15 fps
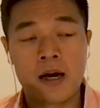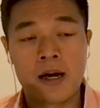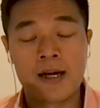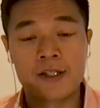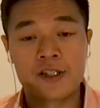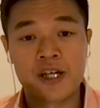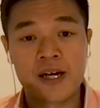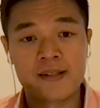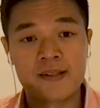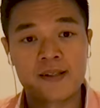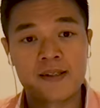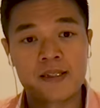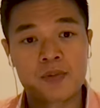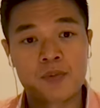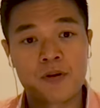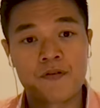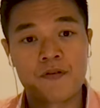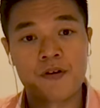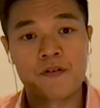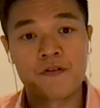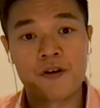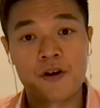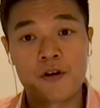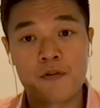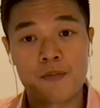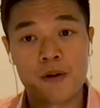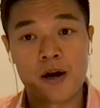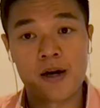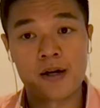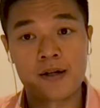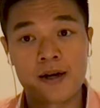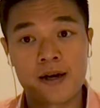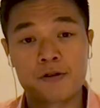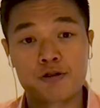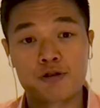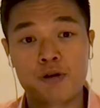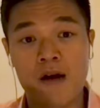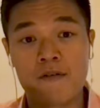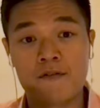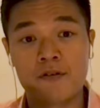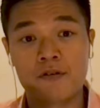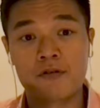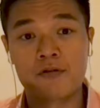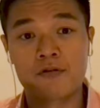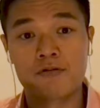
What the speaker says: And I chatted this with a friend of mine that traveled